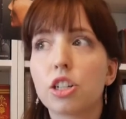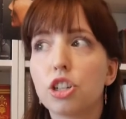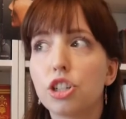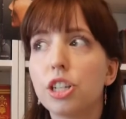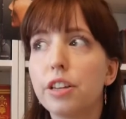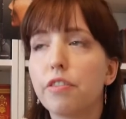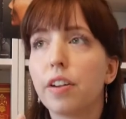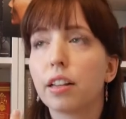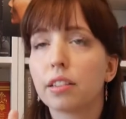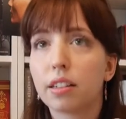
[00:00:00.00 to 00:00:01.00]
She
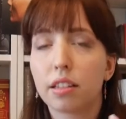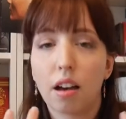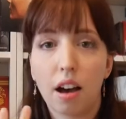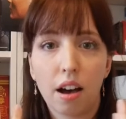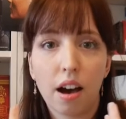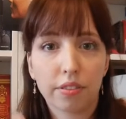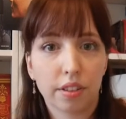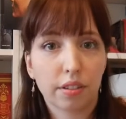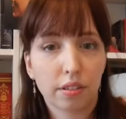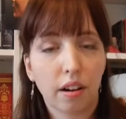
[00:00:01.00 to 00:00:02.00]
felt like an
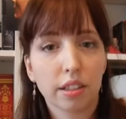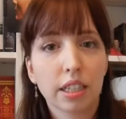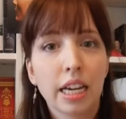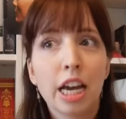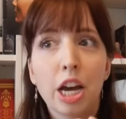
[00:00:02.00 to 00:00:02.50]
afterthought,